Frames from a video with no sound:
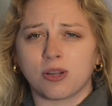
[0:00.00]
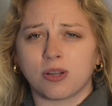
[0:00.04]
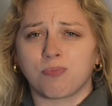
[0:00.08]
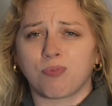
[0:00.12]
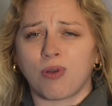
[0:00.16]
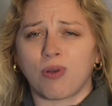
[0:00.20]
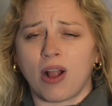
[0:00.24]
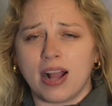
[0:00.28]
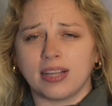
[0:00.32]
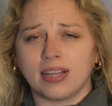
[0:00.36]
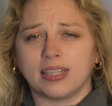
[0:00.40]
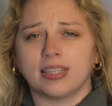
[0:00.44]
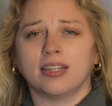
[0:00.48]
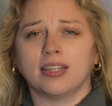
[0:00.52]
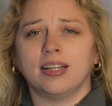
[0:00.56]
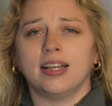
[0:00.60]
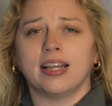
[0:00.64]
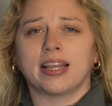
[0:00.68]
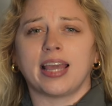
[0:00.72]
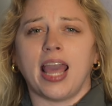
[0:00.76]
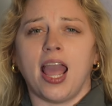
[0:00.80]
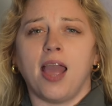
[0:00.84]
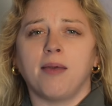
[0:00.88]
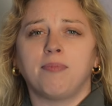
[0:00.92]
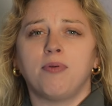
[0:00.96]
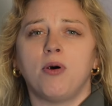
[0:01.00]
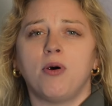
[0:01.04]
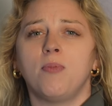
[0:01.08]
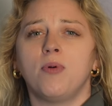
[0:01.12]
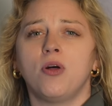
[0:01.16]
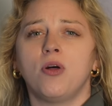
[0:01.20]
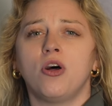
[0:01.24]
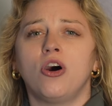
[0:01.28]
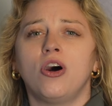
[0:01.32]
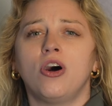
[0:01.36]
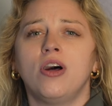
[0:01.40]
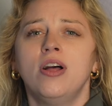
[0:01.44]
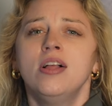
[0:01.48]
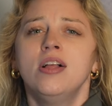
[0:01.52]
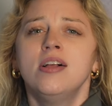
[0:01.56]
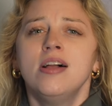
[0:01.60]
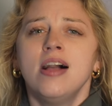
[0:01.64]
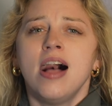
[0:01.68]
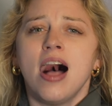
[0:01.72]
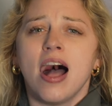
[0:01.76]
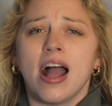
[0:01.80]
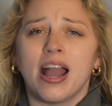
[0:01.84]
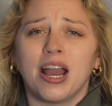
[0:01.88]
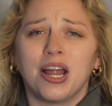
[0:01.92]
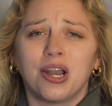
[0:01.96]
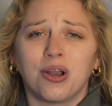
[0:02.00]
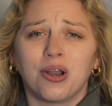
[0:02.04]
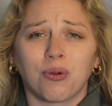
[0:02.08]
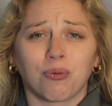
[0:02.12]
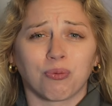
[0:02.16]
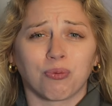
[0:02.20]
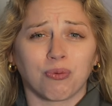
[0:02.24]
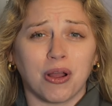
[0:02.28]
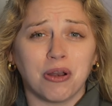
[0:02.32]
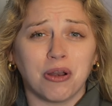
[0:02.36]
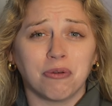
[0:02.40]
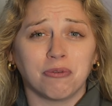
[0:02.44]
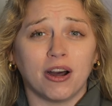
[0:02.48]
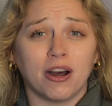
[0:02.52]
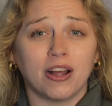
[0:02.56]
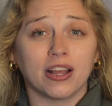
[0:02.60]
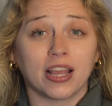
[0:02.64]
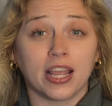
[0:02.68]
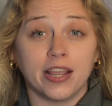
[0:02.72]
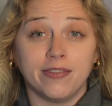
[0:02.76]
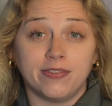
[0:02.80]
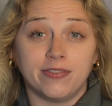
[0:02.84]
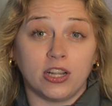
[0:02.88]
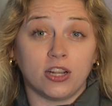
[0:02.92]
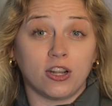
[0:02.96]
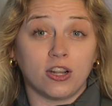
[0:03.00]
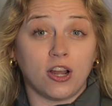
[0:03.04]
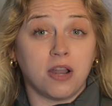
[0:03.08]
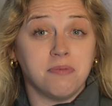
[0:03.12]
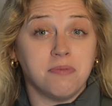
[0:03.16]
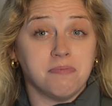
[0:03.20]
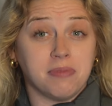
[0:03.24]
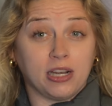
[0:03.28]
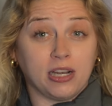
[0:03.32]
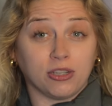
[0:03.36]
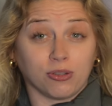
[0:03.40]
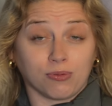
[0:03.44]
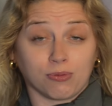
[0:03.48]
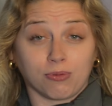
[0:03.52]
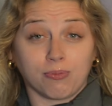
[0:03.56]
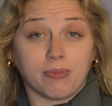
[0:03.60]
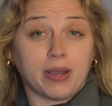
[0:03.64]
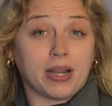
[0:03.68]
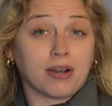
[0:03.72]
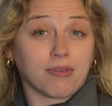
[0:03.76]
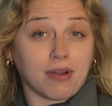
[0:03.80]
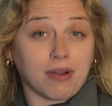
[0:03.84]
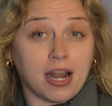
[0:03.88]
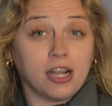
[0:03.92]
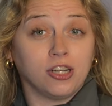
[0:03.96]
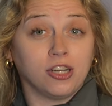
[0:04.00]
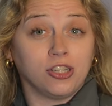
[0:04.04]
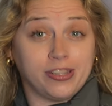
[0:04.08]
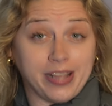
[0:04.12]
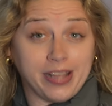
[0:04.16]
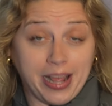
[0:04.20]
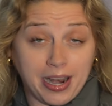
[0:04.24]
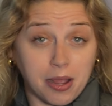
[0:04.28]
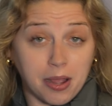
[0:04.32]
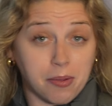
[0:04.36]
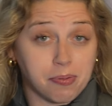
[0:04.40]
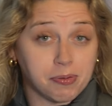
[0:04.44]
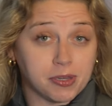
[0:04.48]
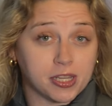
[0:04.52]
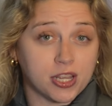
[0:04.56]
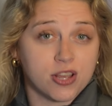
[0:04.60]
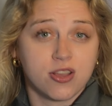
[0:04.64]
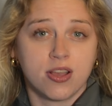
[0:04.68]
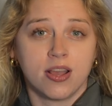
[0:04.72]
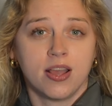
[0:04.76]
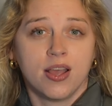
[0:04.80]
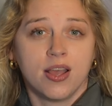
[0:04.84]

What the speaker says: surprisingly capable, and run well even on mid-range setups.